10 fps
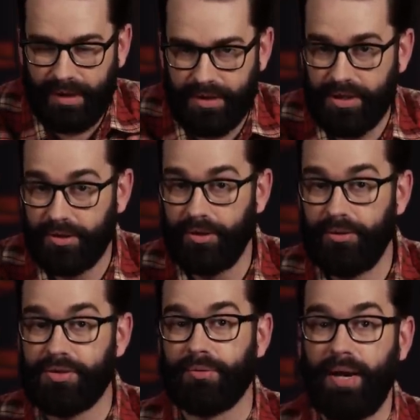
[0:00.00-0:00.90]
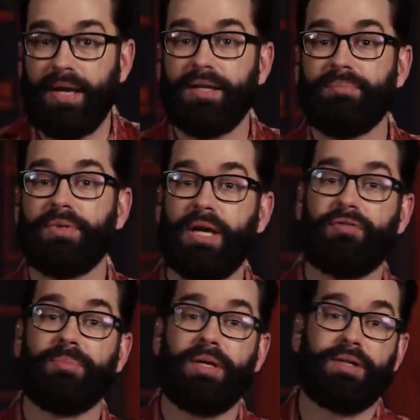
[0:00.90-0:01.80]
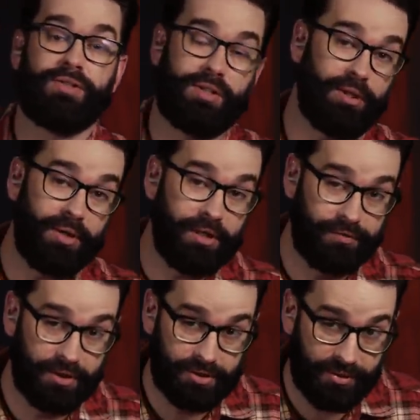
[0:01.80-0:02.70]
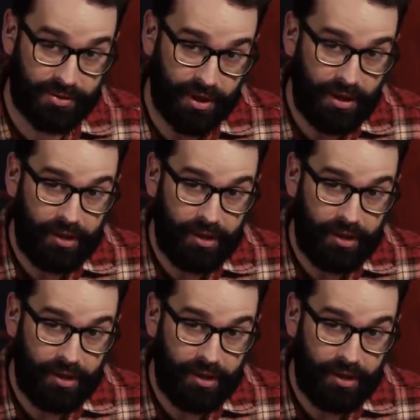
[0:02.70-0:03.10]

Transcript: And this includes the random government and security officials